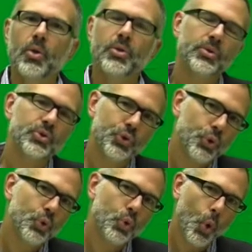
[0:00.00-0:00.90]
There are
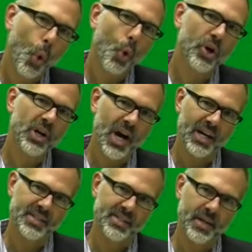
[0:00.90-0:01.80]
two core
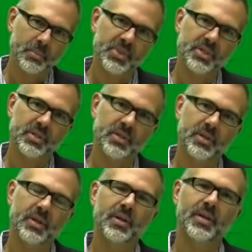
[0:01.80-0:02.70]
concepts
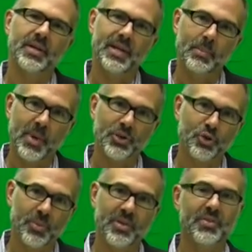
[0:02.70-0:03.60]
in
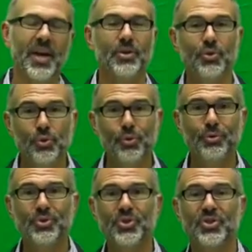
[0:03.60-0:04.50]
measurement that
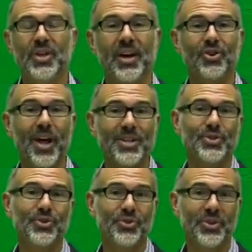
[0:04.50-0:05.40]
use that
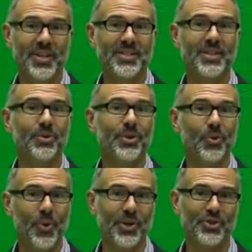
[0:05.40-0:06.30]
classical test theory
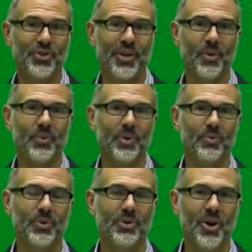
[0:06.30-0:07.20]
equation that we
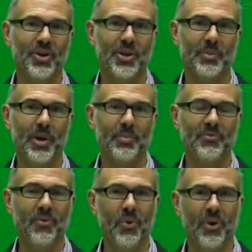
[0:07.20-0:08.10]
were talking about
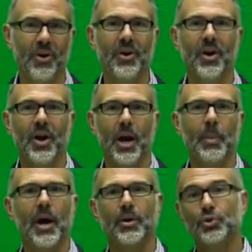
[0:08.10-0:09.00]
before,
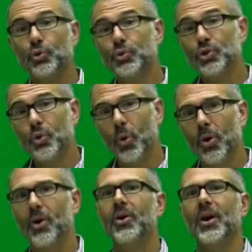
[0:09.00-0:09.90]
about a true
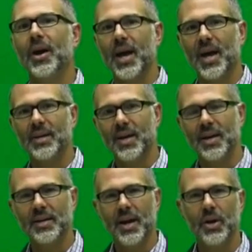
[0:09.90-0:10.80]
score and
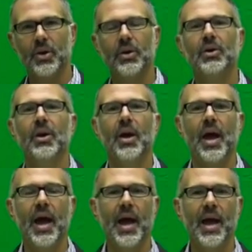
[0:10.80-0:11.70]
an error,
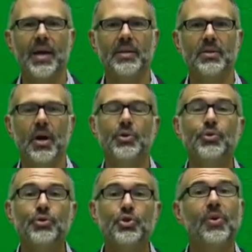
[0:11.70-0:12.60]
and are
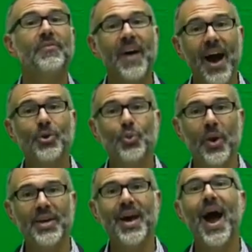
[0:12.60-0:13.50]
used to
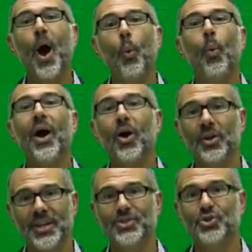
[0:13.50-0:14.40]
evaluate how
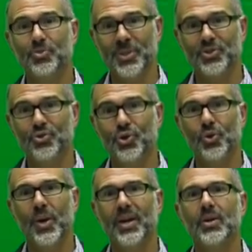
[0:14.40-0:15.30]
well instruments
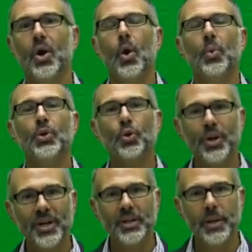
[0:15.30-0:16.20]
do. And when
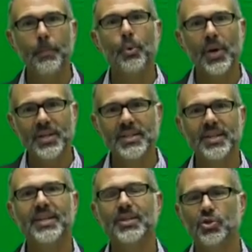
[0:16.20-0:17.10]
critically
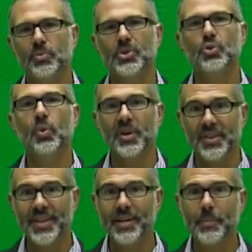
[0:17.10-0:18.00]
appraising instruments, you want to
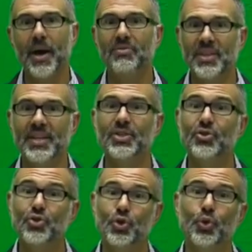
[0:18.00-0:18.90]
think about
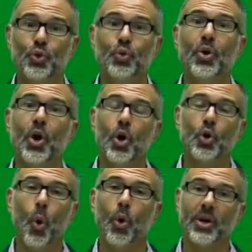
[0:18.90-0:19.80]
these two
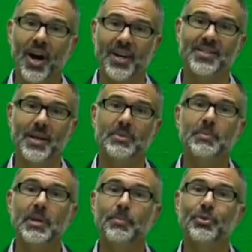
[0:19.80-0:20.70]
core concepts.
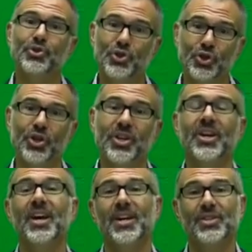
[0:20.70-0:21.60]
People should
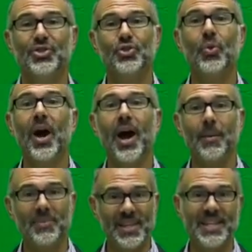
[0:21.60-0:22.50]

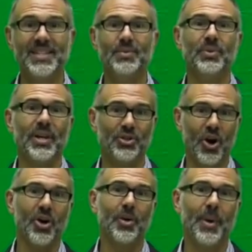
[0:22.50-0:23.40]
describe these when they
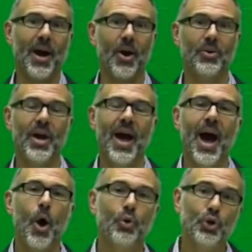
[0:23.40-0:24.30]
talk about
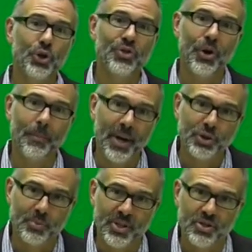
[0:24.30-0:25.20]
how good their
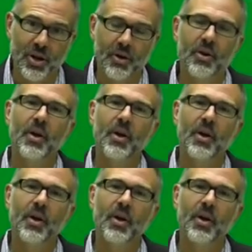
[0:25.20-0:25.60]
measurements are.